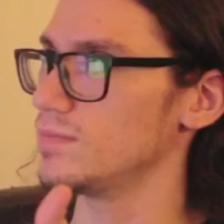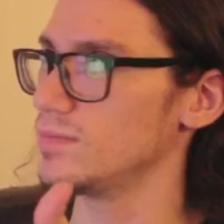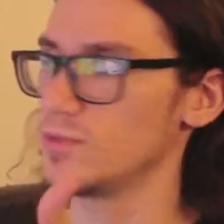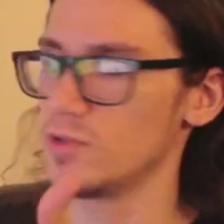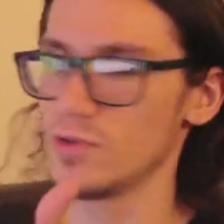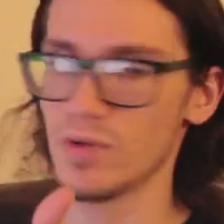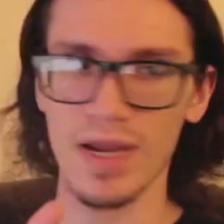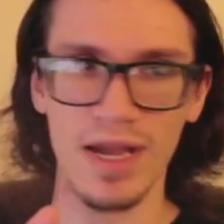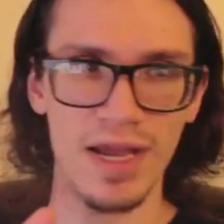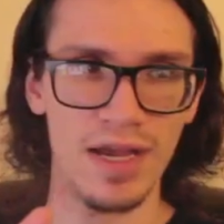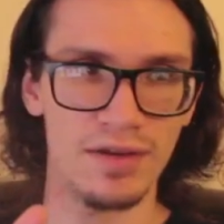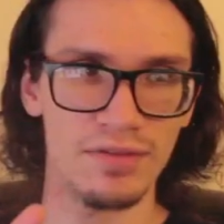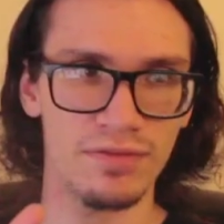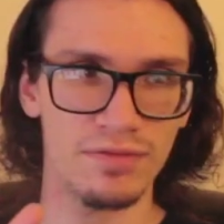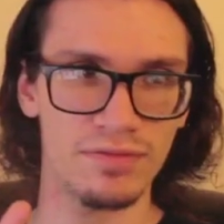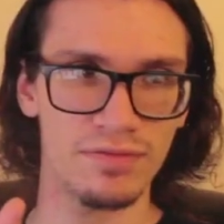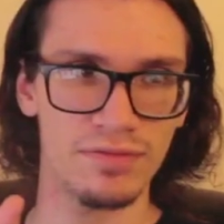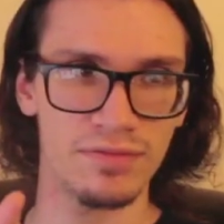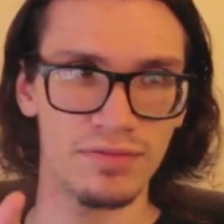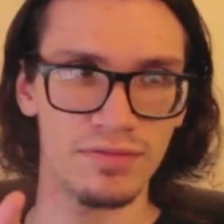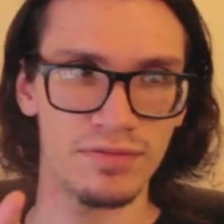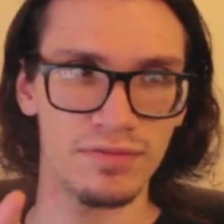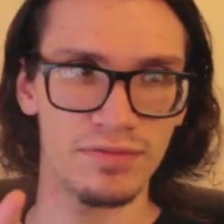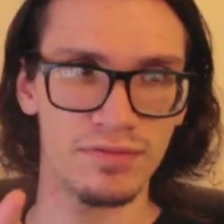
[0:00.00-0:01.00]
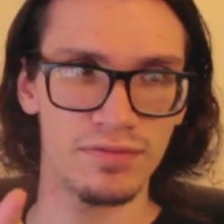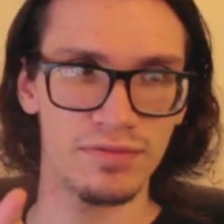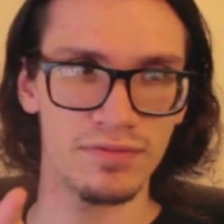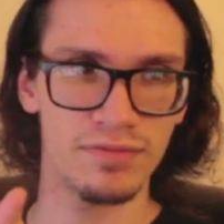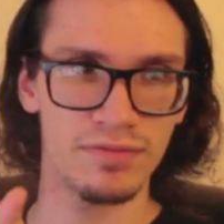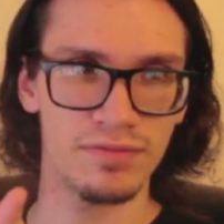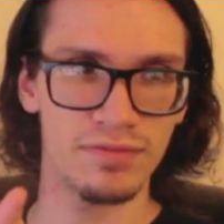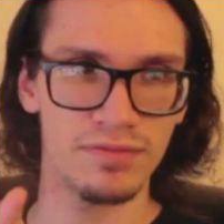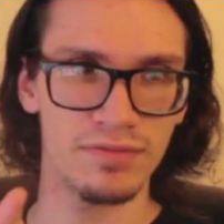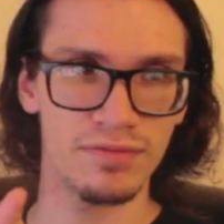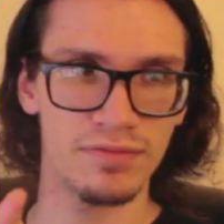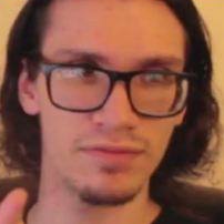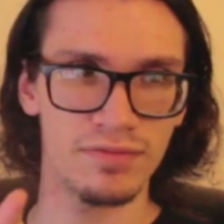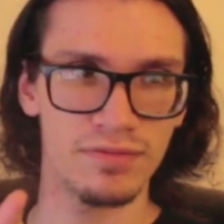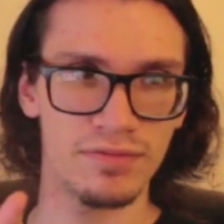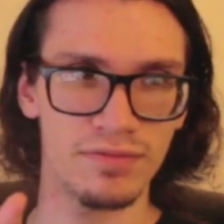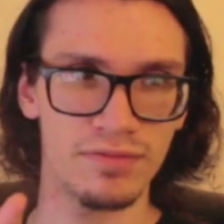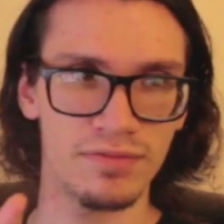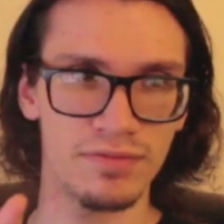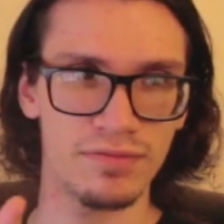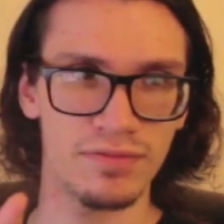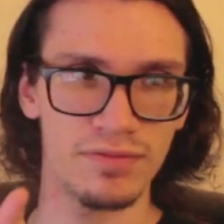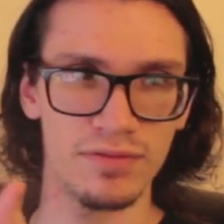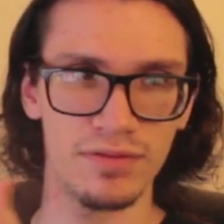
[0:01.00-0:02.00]
Graph.
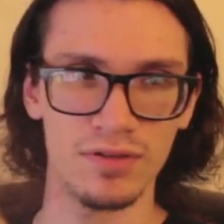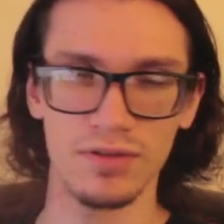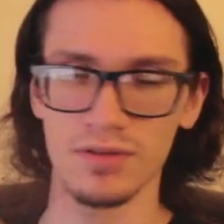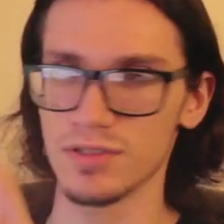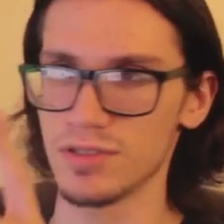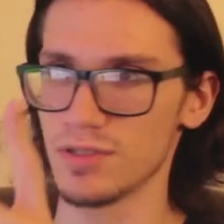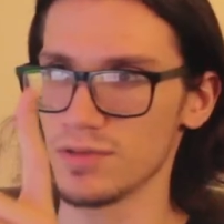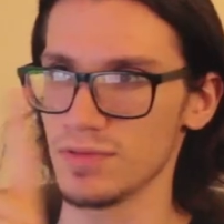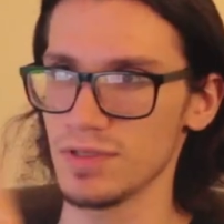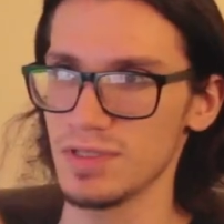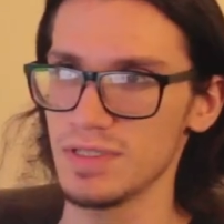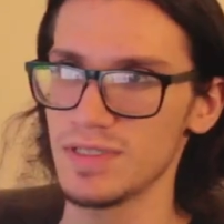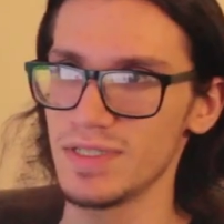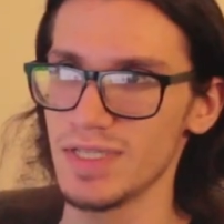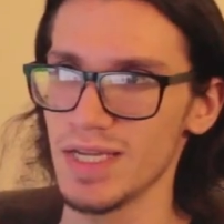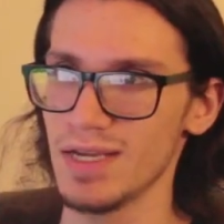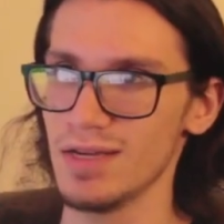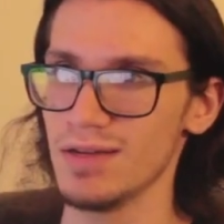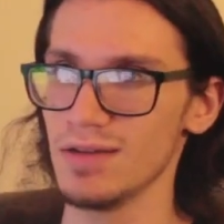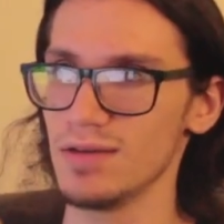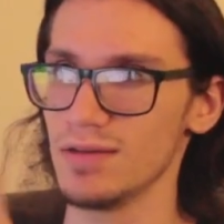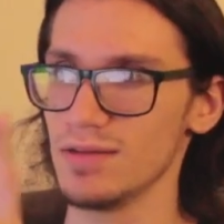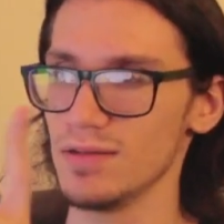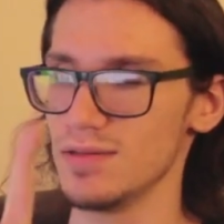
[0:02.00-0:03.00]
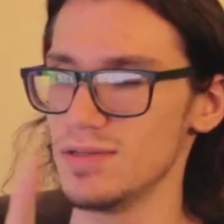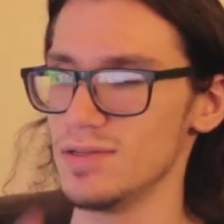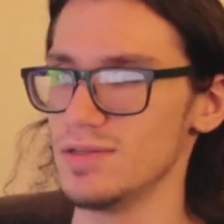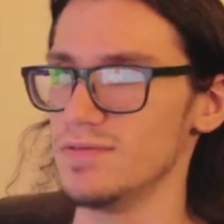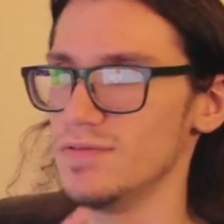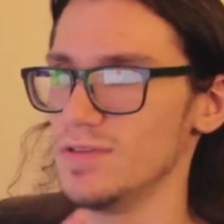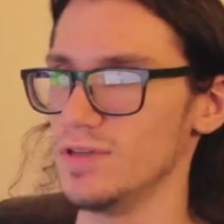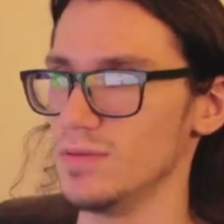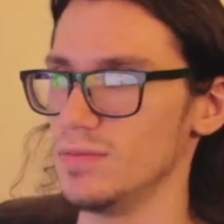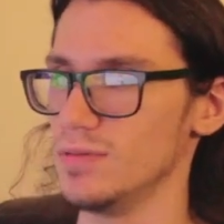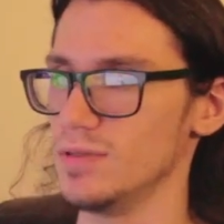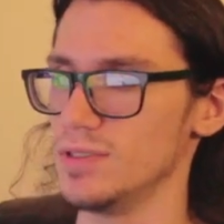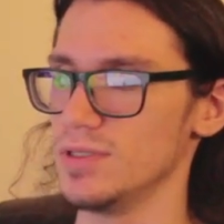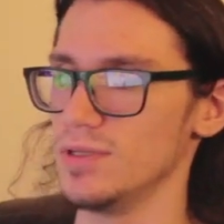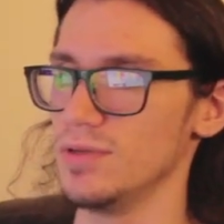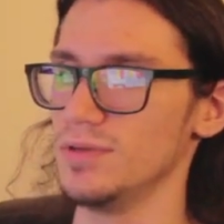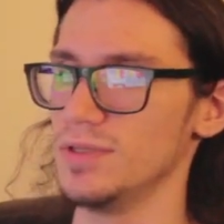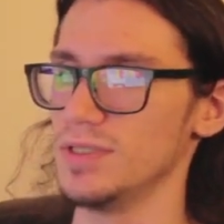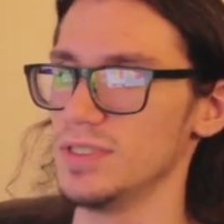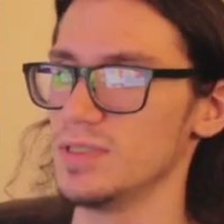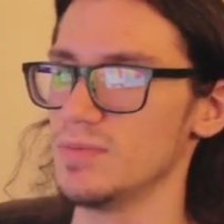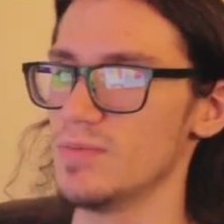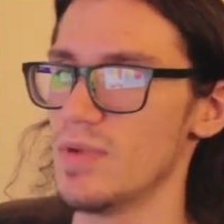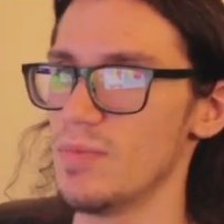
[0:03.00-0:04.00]
And also this data is available
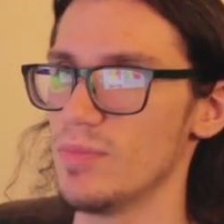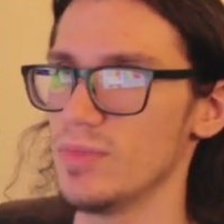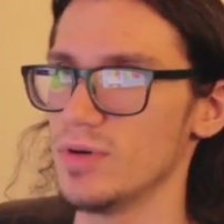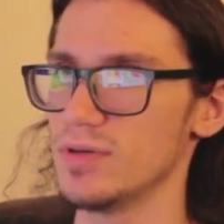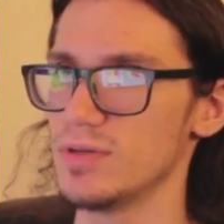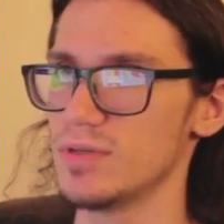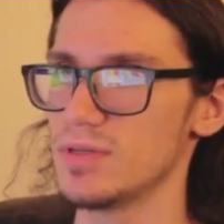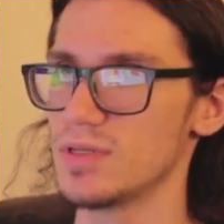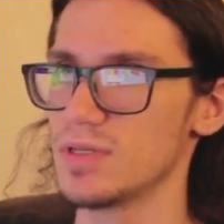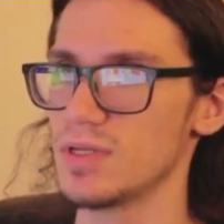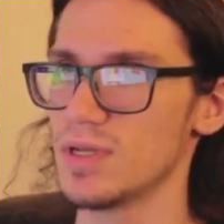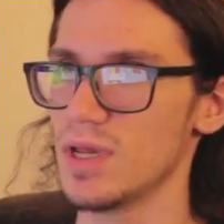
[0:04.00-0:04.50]
only to members.